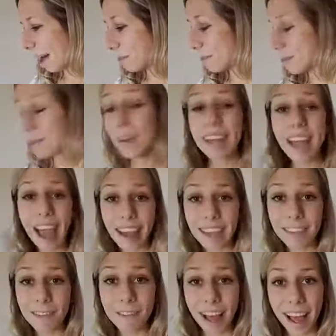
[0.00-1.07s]
Doing
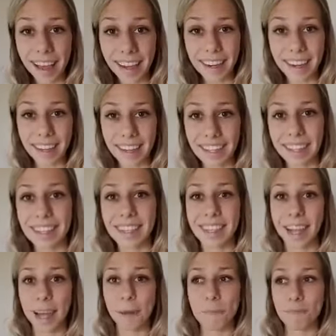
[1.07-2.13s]
acts of kindness
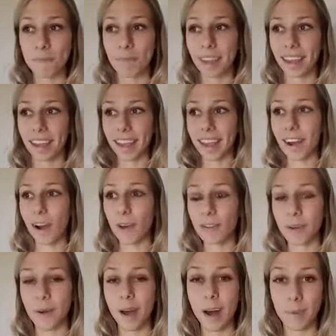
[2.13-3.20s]
can
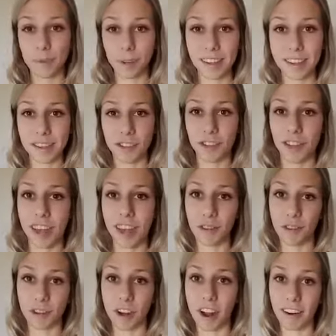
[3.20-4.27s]
also help release your
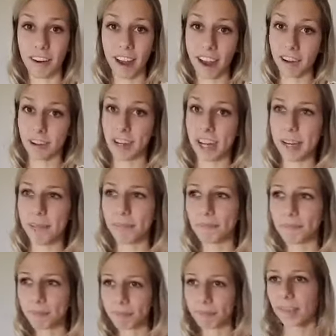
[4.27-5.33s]
sacral chakra energy.
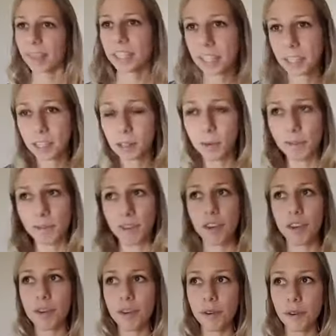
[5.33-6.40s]
So if
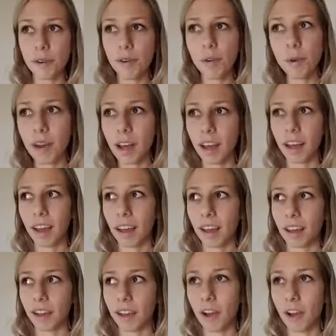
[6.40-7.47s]
you
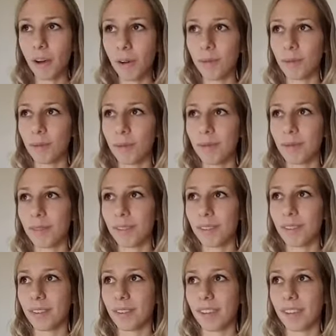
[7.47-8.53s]
don't,
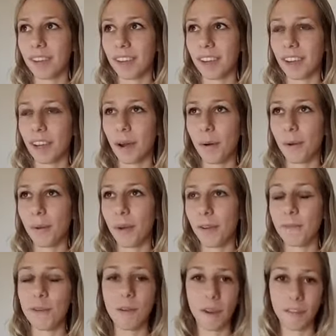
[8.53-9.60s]

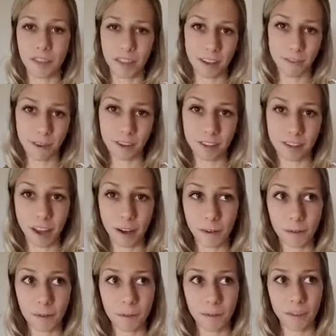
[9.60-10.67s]
if you do everything for
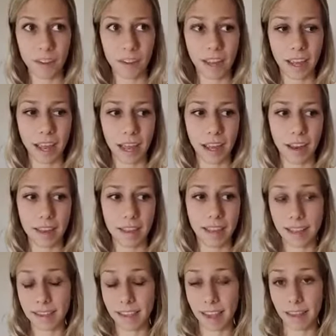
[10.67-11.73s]
yourself and
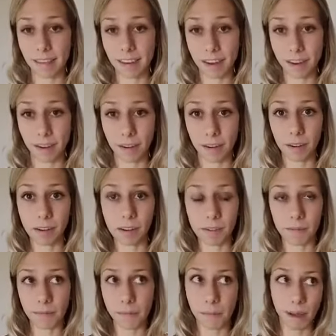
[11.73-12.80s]
that's it, and you're
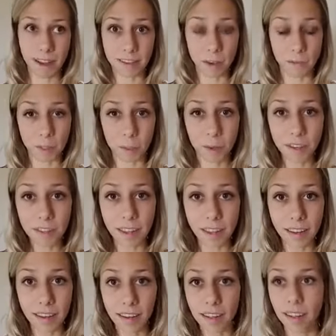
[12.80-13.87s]
a selfish
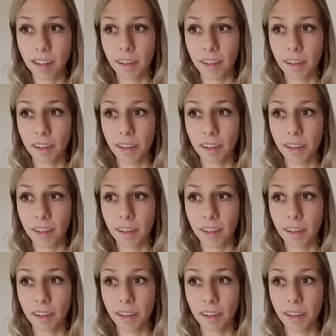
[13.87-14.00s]
person,